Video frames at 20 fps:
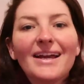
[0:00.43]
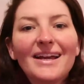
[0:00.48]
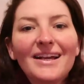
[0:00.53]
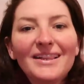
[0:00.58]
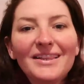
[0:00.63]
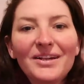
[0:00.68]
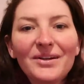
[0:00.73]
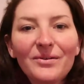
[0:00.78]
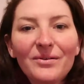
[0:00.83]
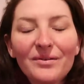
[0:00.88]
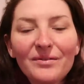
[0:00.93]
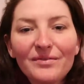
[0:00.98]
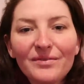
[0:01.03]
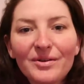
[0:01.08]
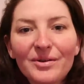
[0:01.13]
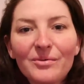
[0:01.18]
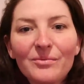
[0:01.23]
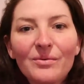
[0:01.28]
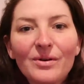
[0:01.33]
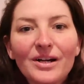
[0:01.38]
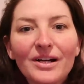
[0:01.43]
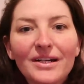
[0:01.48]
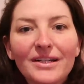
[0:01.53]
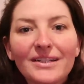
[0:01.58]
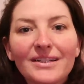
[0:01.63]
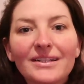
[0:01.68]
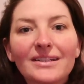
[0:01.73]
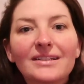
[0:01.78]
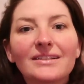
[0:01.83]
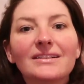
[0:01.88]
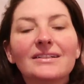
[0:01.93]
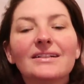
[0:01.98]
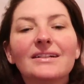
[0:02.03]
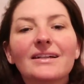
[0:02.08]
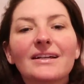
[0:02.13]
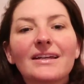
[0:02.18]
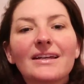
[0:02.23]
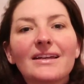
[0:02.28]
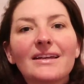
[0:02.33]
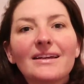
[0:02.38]
Hello everyone.
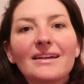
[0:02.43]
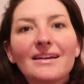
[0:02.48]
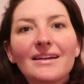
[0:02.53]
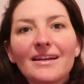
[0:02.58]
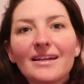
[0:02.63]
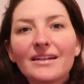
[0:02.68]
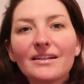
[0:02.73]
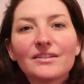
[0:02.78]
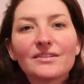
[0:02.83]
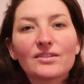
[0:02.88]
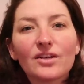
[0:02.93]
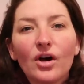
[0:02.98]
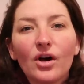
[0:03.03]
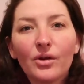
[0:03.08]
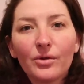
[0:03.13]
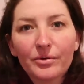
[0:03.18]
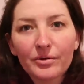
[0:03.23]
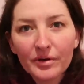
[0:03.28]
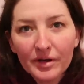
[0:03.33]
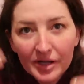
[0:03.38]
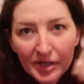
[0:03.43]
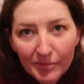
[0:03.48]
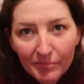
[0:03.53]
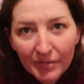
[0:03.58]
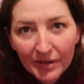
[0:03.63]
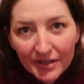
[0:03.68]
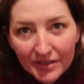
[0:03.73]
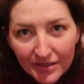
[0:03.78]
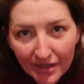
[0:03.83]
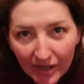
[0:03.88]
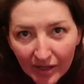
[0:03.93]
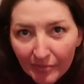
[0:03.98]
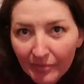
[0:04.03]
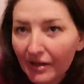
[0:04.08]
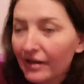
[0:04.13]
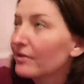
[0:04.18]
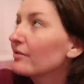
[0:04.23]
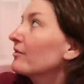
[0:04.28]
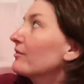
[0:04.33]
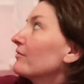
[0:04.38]
It is already bedtime.
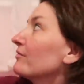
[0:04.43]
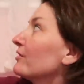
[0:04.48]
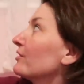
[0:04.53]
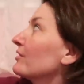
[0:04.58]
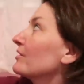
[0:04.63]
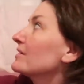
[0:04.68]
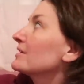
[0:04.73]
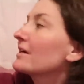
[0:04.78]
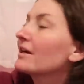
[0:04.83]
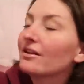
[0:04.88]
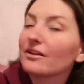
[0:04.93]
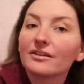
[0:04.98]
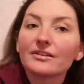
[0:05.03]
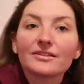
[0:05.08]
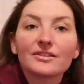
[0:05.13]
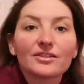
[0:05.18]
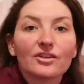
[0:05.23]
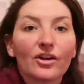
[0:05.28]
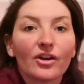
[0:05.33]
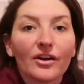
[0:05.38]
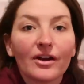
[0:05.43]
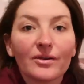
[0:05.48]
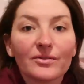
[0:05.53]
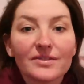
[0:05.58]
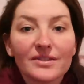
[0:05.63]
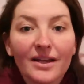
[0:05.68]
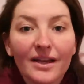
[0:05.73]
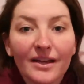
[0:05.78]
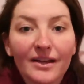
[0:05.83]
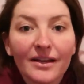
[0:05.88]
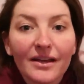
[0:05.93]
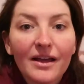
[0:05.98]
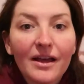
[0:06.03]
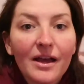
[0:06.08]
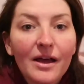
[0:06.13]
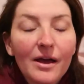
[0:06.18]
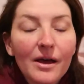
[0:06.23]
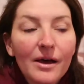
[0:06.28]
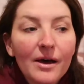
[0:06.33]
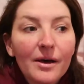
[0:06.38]
I don't know if you can tell, it's dark outside.
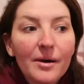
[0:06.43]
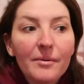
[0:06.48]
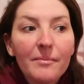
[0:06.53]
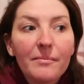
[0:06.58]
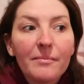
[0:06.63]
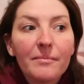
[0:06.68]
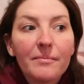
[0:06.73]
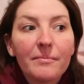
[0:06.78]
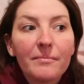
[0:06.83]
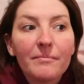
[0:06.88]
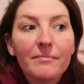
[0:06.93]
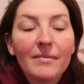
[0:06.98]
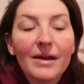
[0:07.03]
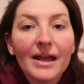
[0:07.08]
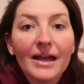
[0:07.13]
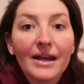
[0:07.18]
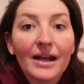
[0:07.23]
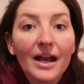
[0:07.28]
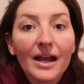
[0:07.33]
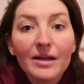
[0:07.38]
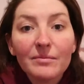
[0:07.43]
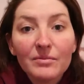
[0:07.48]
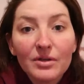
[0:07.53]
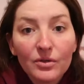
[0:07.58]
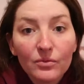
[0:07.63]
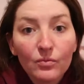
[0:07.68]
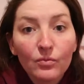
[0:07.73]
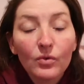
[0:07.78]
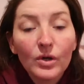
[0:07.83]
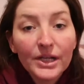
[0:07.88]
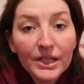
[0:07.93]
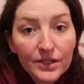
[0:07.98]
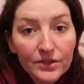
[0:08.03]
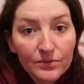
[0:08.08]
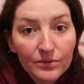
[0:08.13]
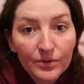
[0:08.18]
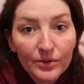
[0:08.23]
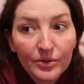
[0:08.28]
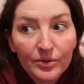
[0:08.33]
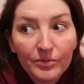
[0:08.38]
And I'm in
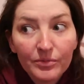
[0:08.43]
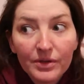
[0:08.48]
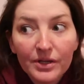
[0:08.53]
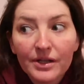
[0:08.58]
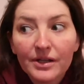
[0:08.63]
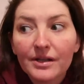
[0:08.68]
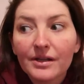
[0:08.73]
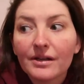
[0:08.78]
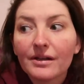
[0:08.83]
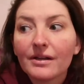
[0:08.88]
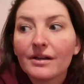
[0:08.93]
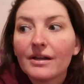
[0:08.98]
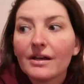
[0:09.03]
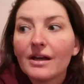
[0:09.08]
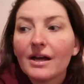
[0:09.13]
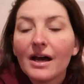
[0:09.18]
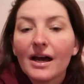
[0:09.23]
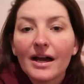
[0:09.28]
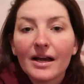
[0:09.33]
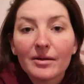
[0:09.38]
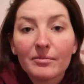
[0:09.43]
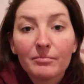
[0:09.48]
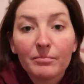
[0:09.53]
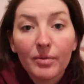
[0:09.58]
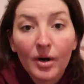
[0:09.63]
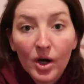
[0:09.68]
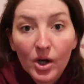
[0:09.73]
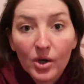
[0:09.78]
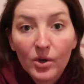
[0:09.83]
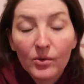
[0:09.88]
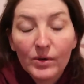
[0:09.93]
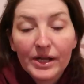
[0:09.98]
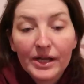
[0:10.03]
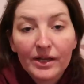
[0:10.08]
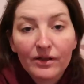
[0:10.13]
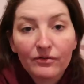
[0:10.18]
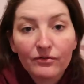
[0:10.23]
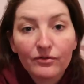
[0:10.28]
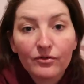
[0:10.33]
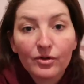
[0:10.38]
Winnie's room. I'm borrowing
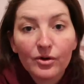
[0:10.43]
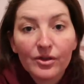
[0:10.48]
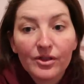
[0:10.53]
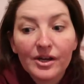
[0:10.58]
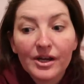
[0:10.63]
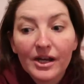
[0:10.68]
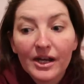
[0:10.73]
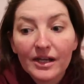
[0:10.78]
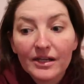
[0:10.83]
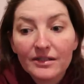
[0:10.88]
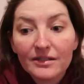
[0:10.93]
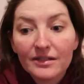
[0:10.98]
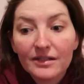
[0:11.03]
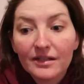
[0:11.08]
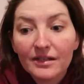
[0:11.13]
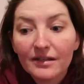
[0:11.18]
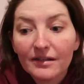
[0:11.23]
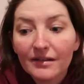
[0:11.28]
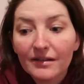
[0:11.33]
it for the night.